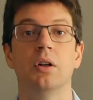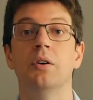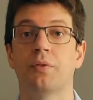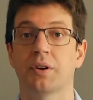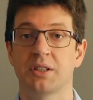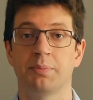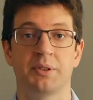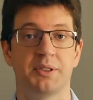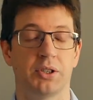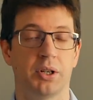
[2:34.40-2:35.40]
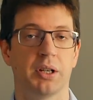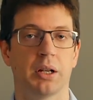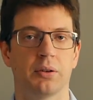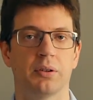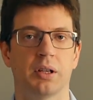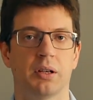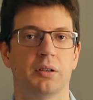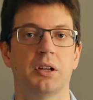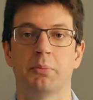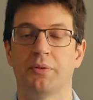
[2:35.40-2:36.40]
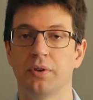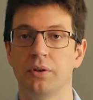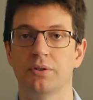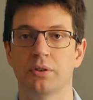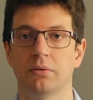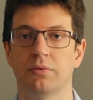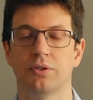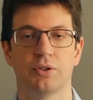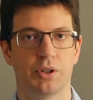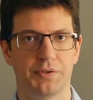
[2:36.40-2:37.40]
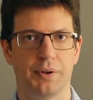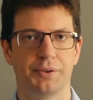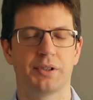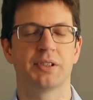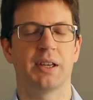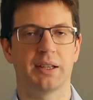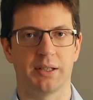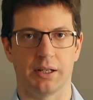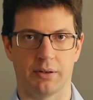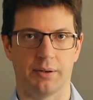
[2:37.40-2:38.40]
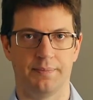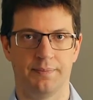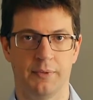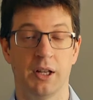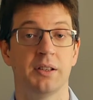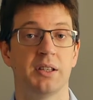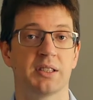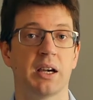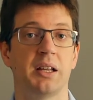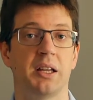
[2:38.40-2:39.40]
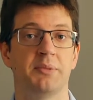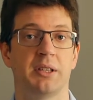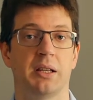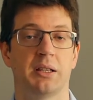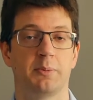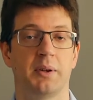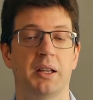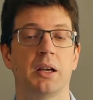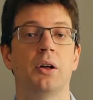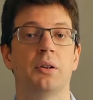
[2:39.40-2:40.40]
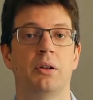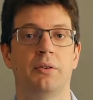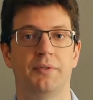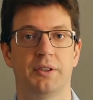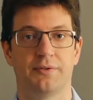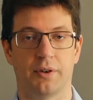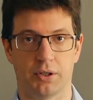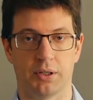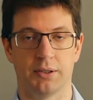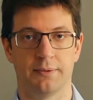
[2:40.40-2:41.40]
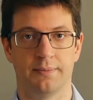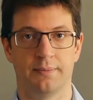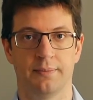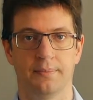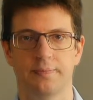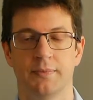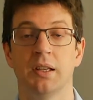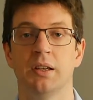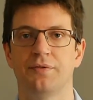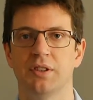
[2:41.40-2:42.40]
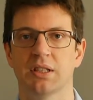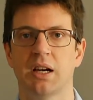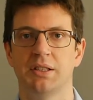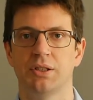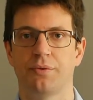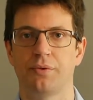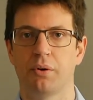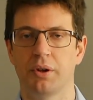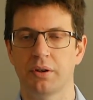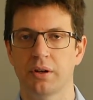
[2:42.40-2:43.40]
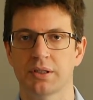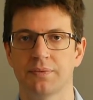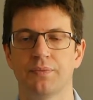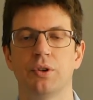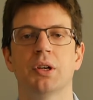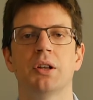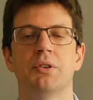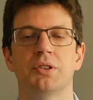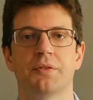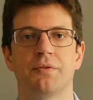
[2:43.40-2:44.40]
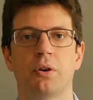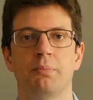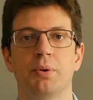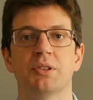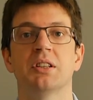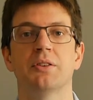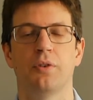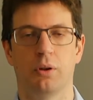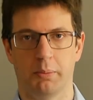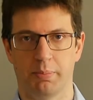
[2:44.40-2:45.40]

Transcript: For example, a session can contain the name of the user, search filters, etc. This guide aims at explaining how all of this functions. If this guide is of your interest, you can reach the forum post at the following